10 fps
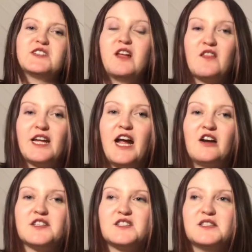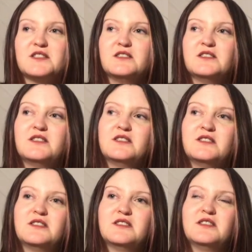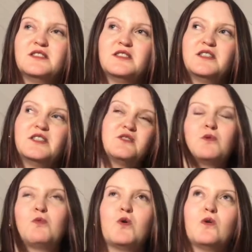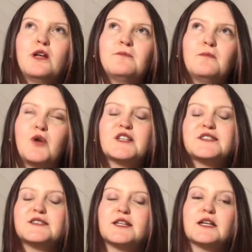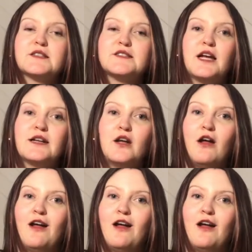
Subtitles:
another character into a wall and breaks his legs, and